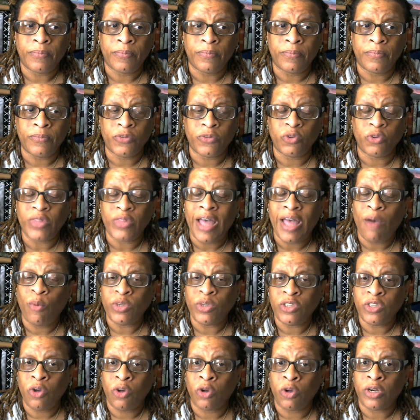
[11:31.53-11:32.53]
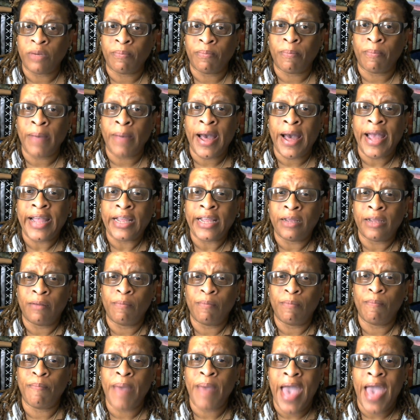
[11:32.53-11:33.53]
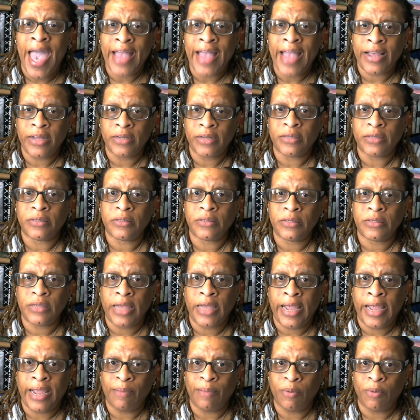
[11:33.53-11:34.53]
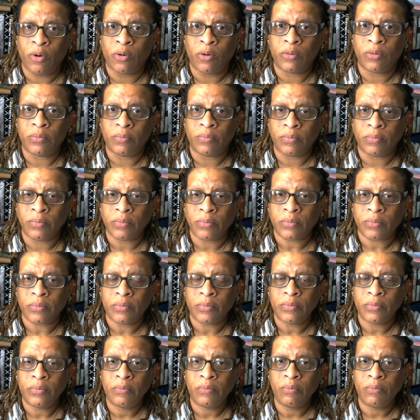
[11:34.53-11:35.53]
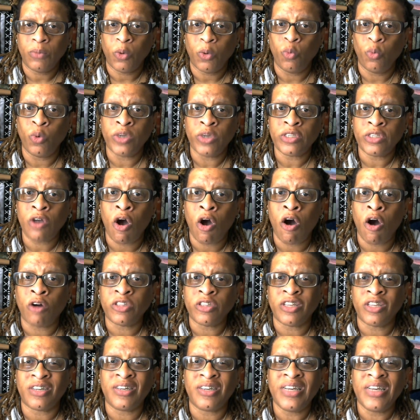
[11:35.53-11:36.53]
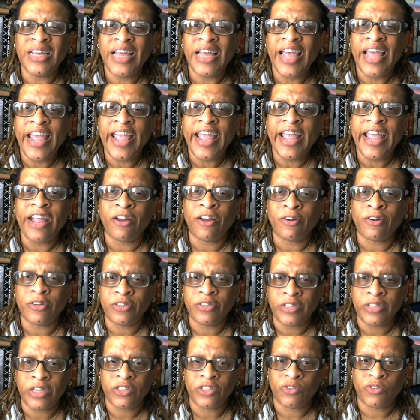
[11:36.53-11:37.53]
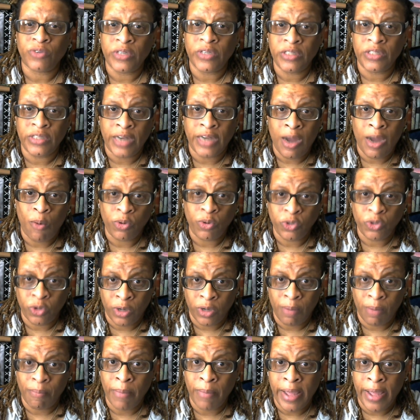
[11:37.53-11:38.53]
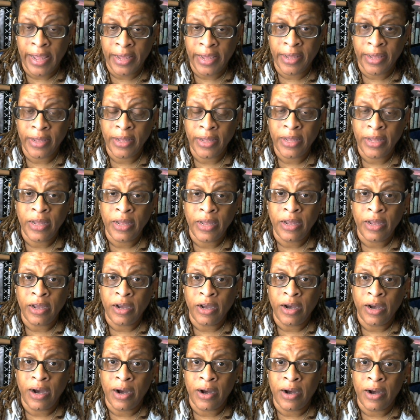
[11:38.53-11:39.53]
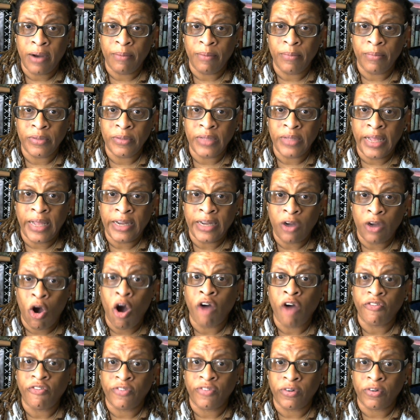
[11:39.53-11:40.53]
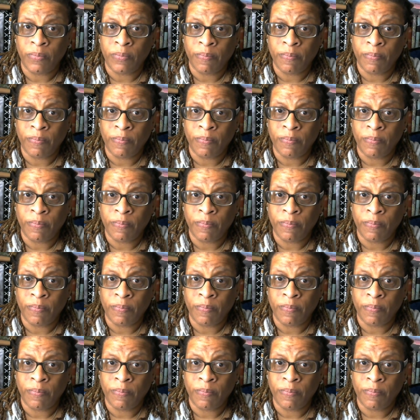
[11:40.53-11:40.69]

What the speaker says: so that was on my back table, was all the hair accessories that I was going to make and offer.